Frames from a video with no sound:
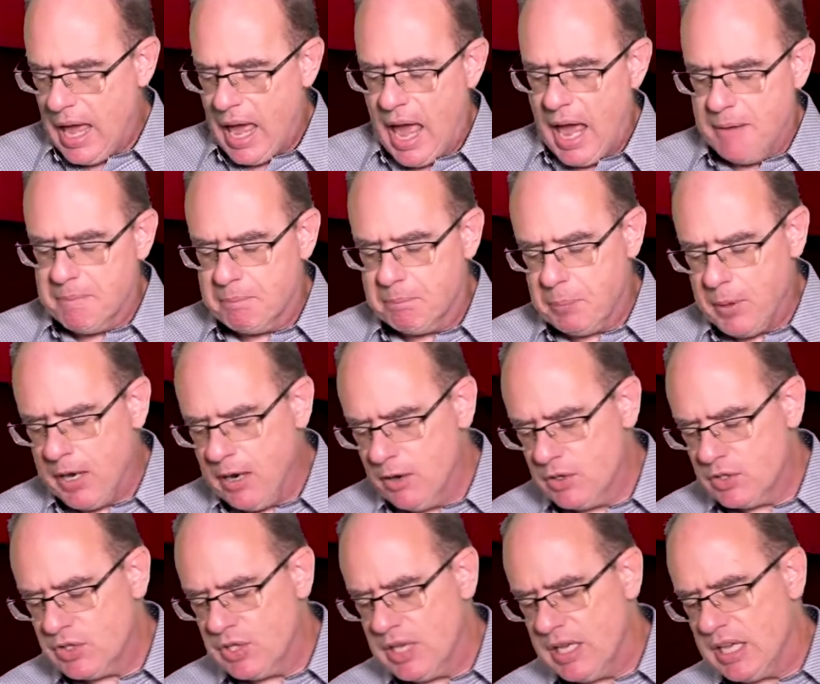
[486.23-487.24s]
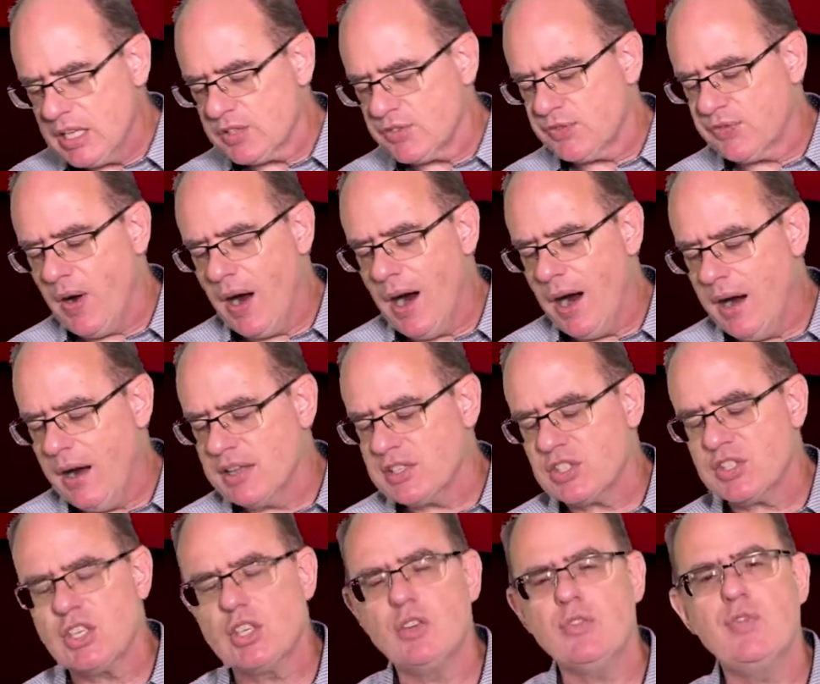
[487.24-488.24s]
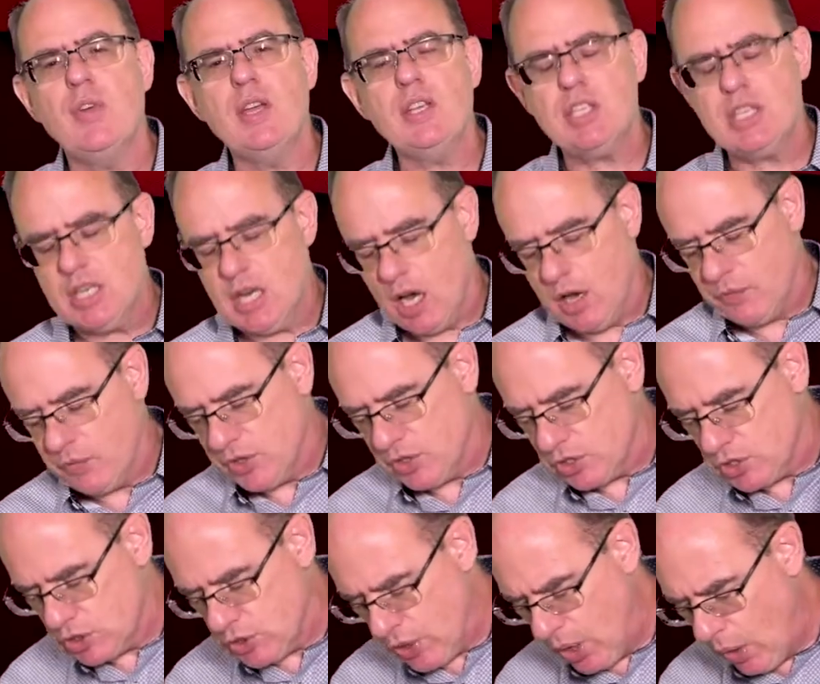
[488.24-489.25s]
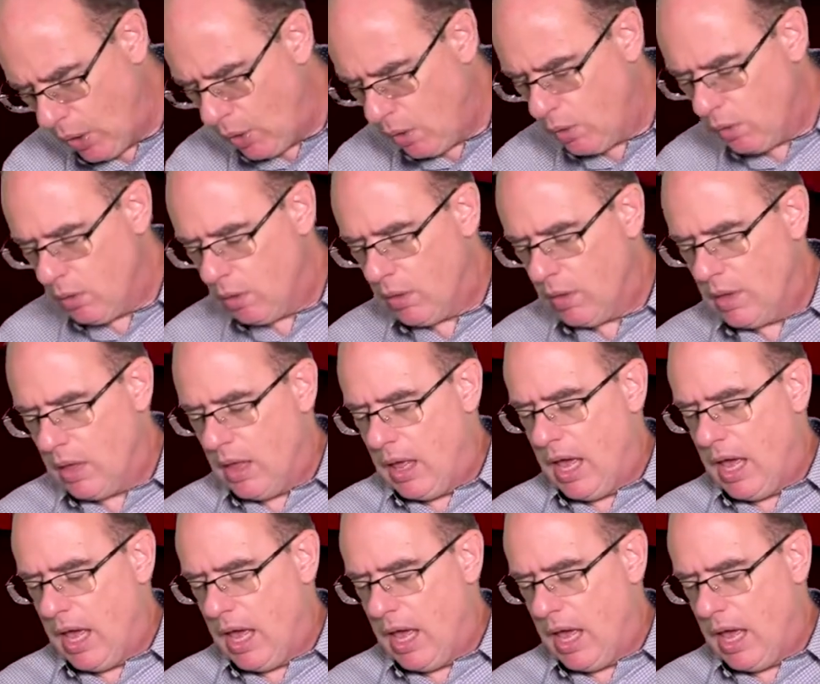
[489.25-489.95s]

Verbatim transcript: and piercing as far as the division of the soul